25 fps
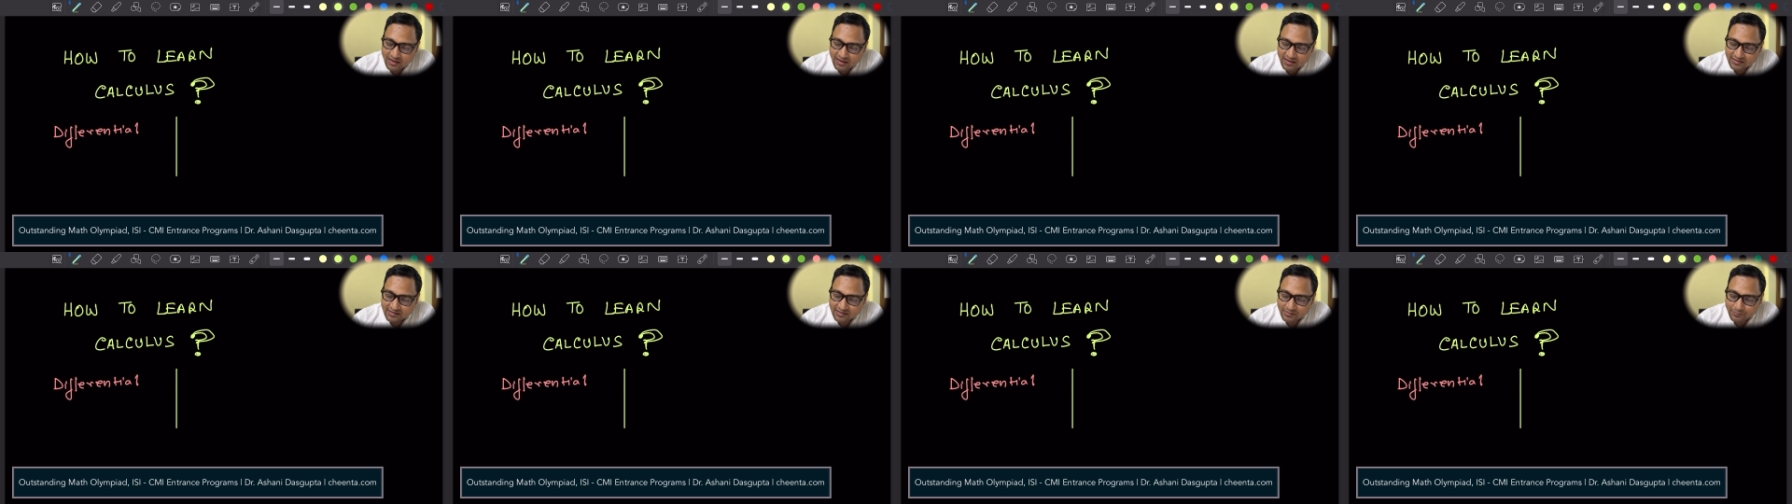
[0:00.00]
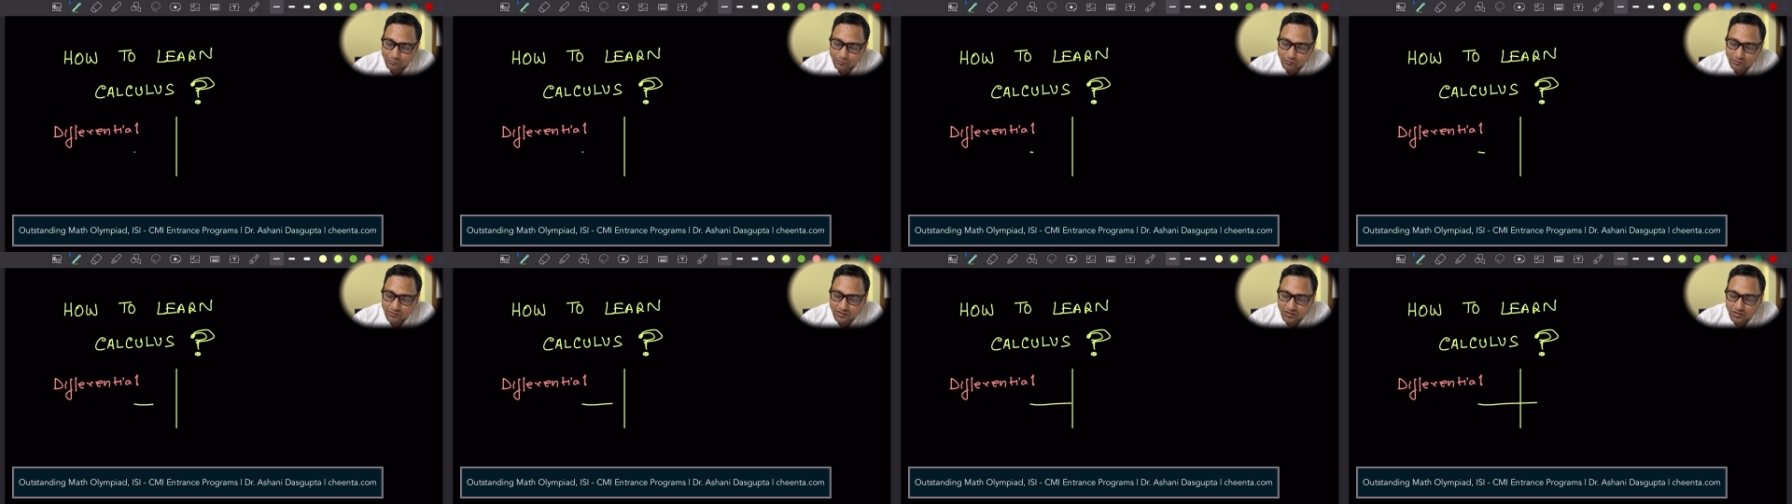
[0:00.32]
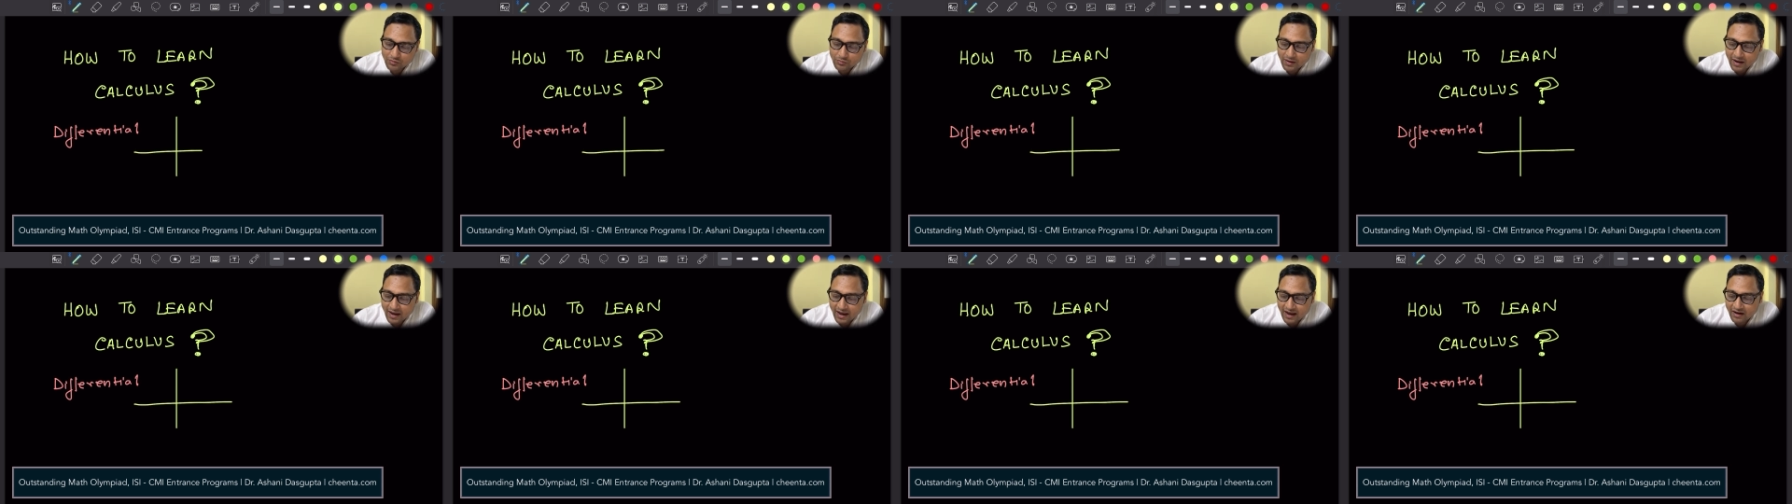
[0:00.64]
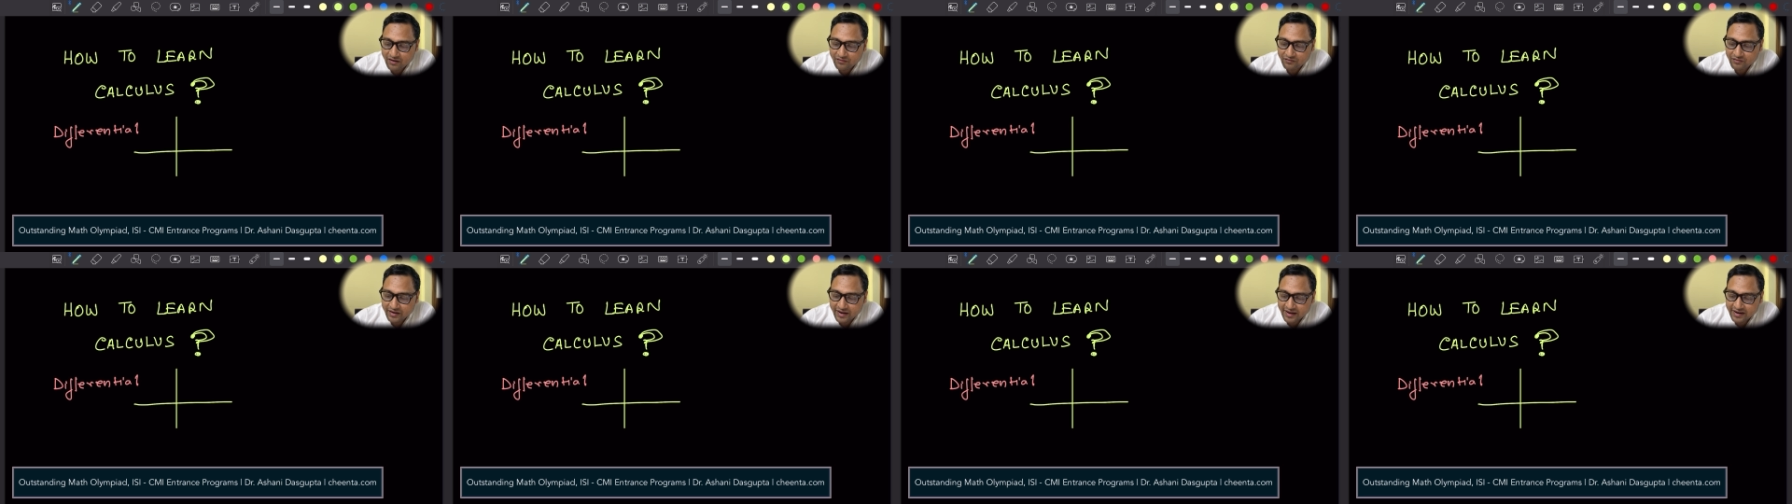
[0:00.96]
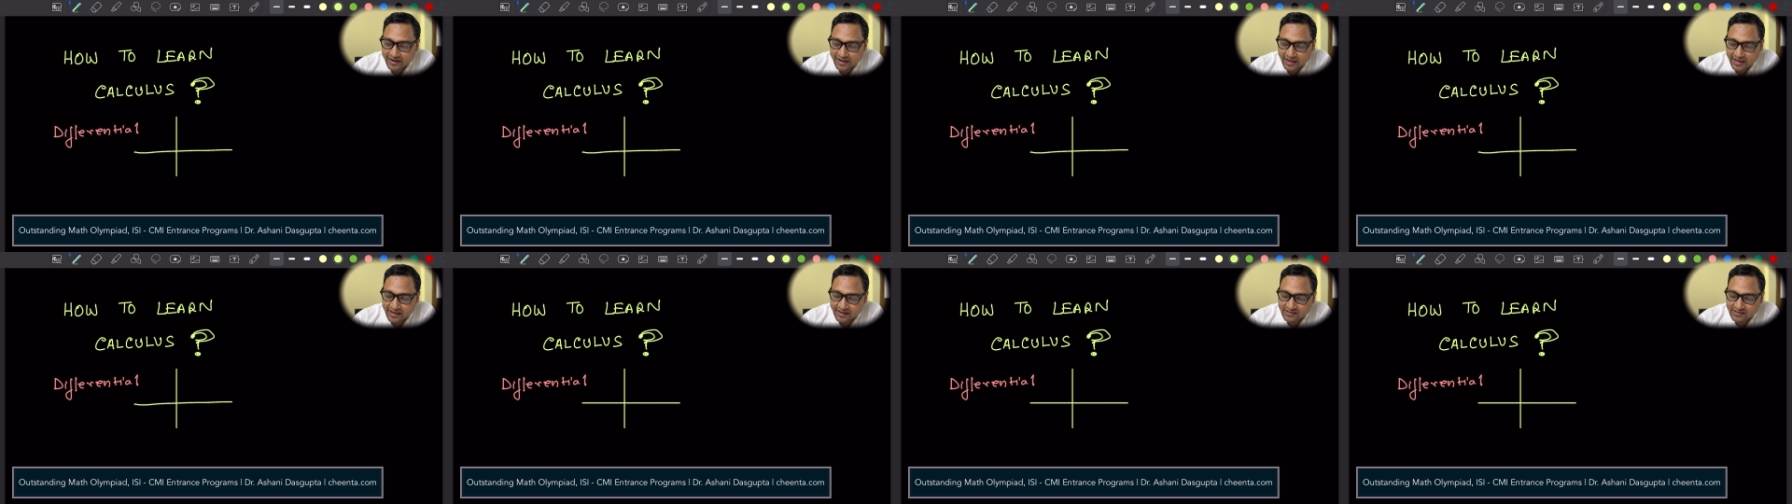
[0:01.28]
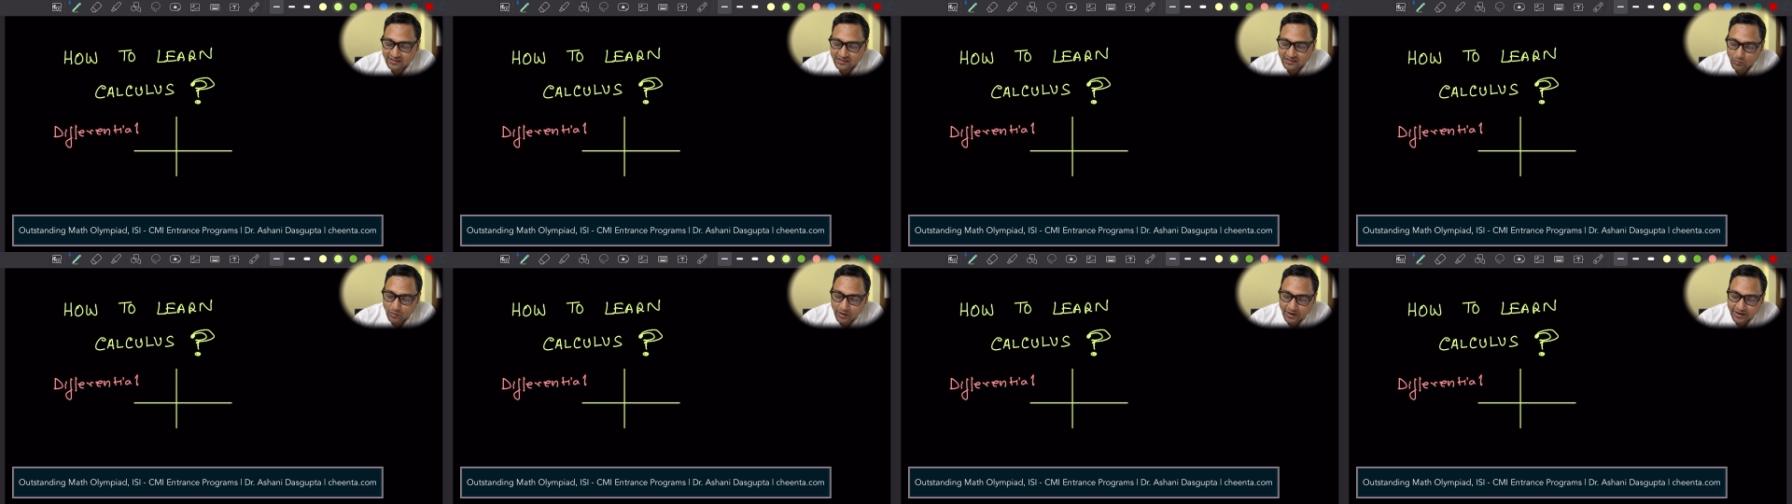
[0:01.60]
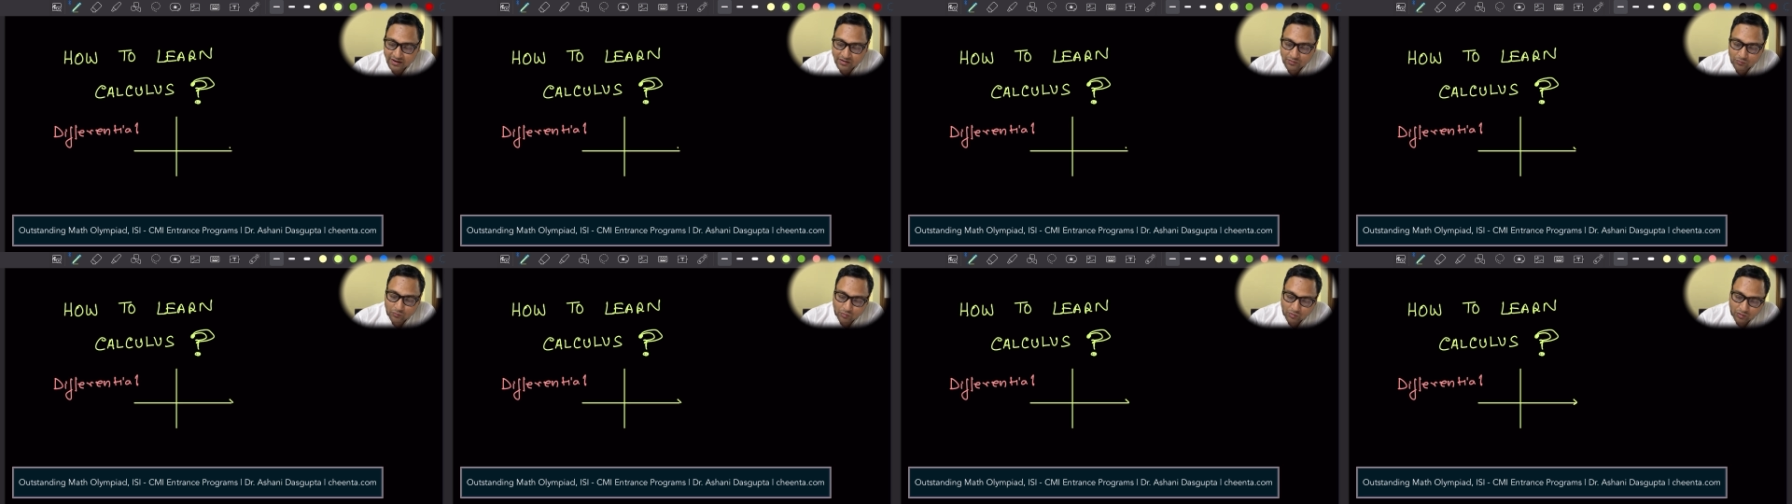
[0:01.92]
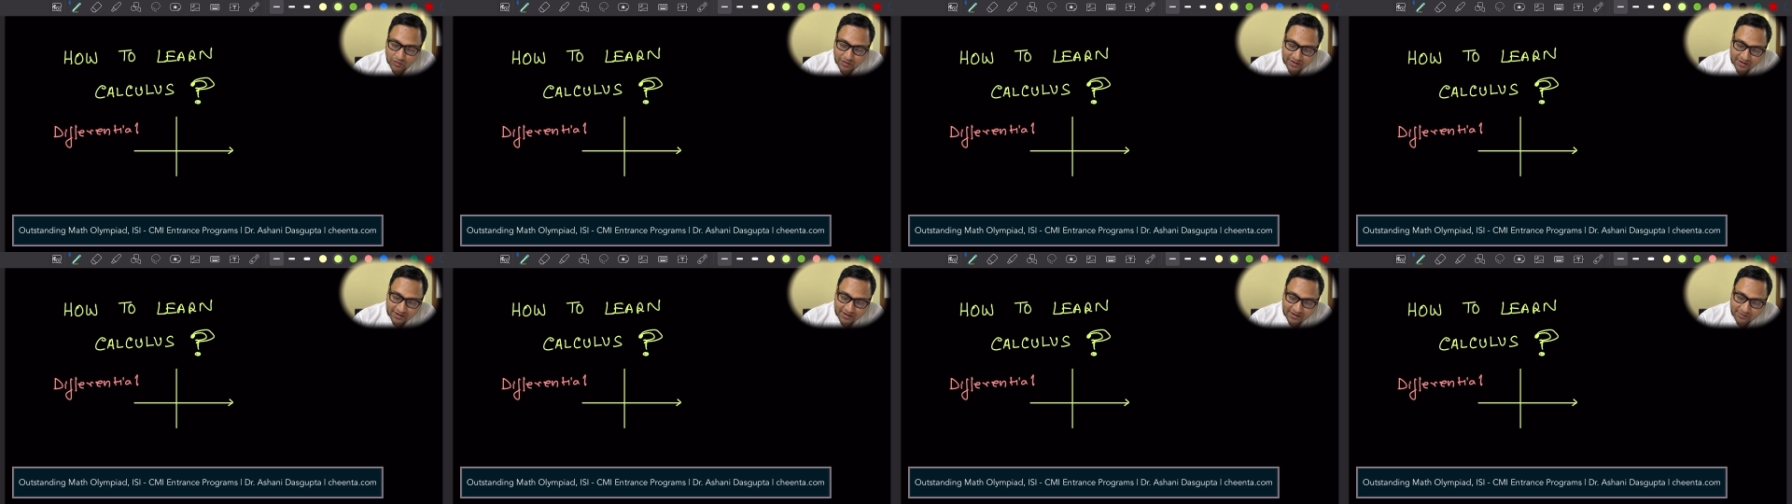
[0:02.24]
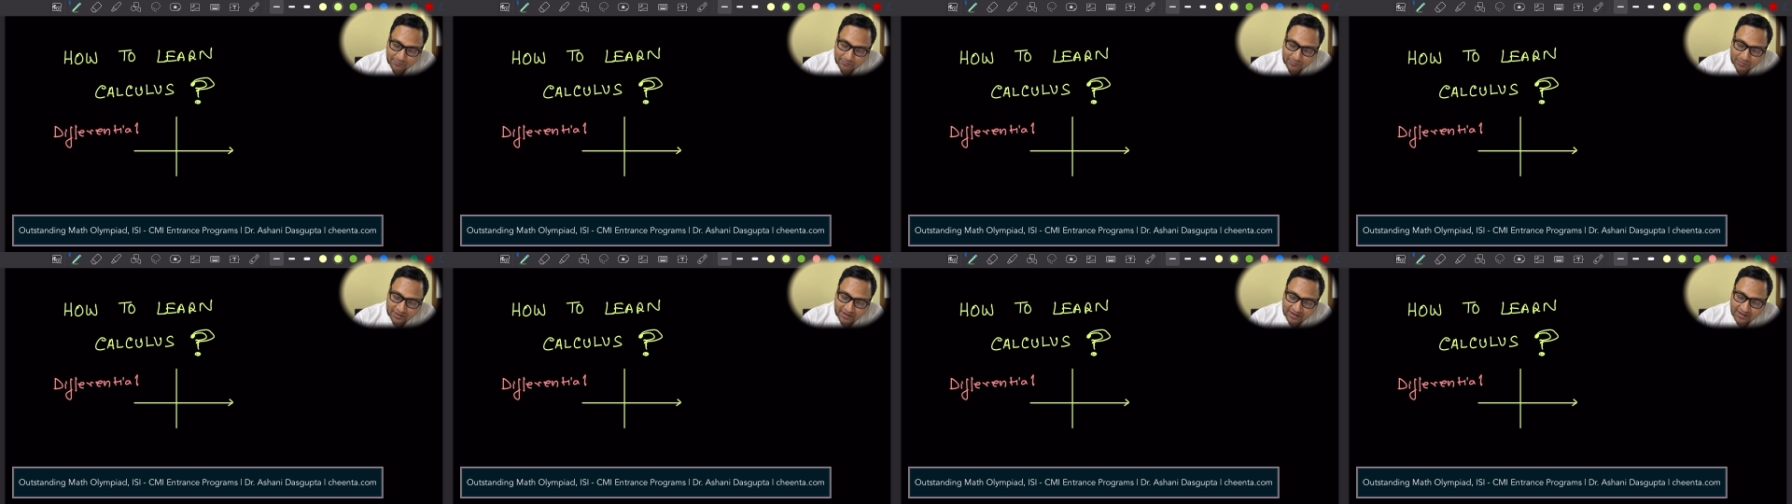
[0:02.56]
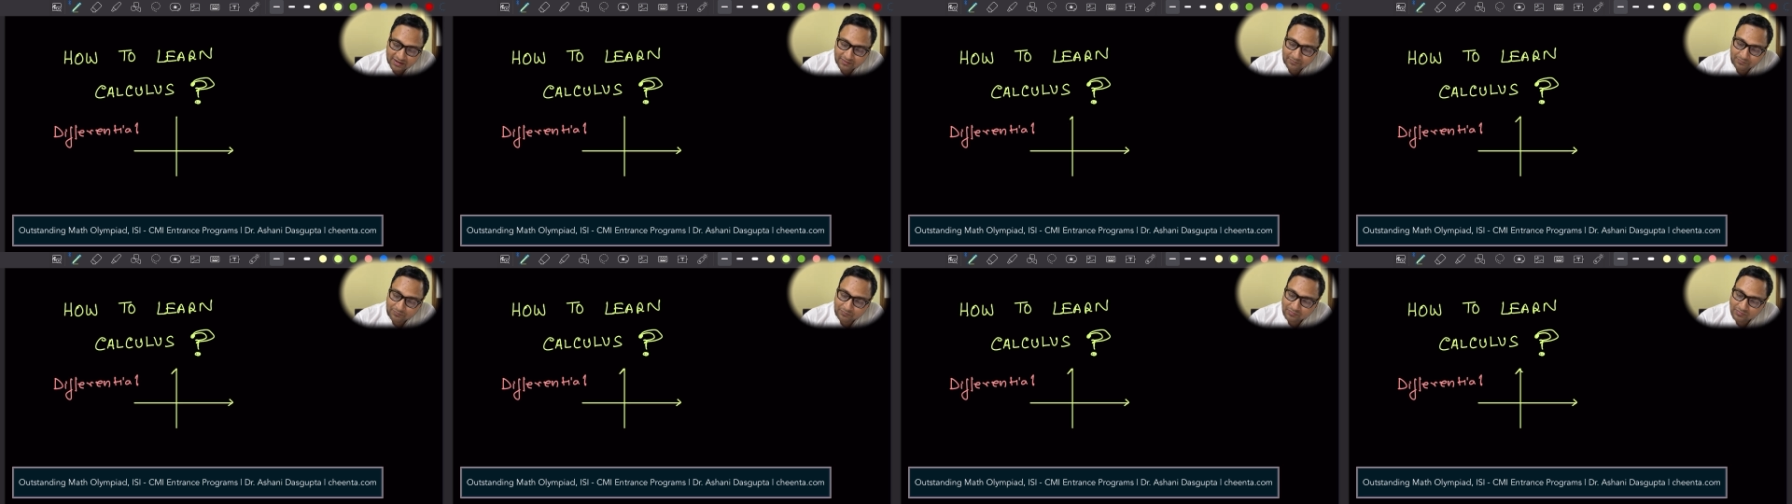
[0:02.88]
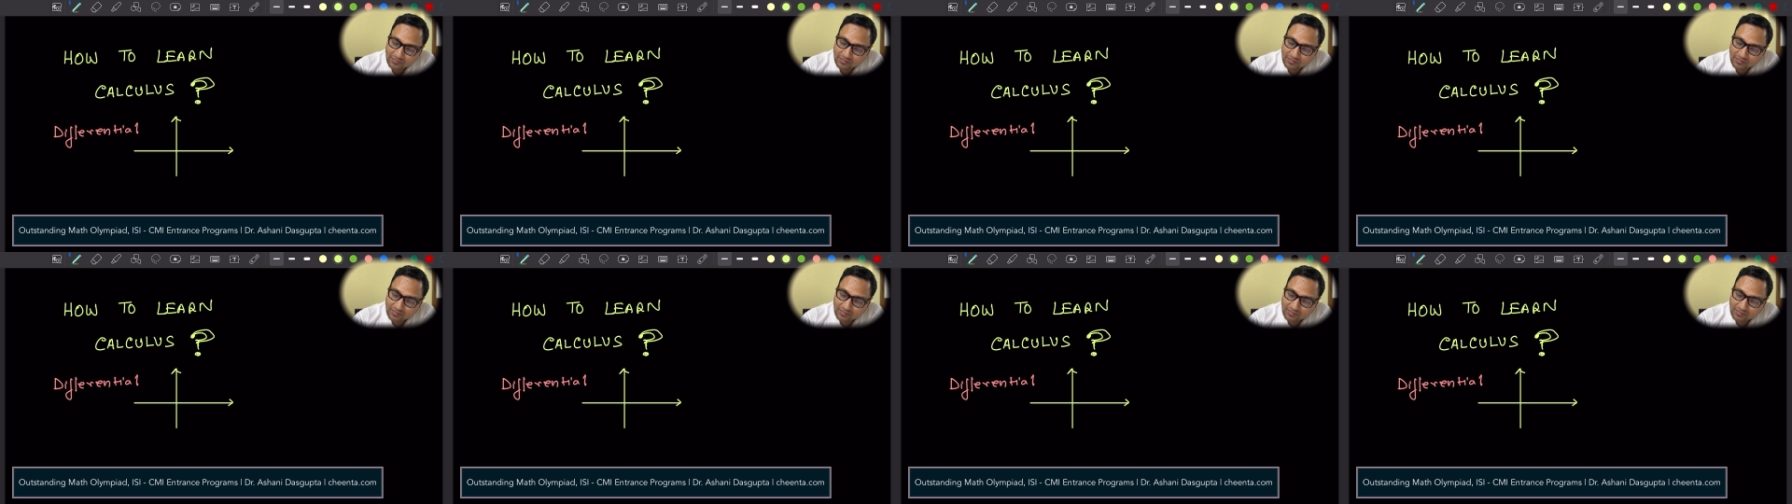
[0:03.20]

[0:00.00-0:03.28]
suppose you have an xy coordinate plane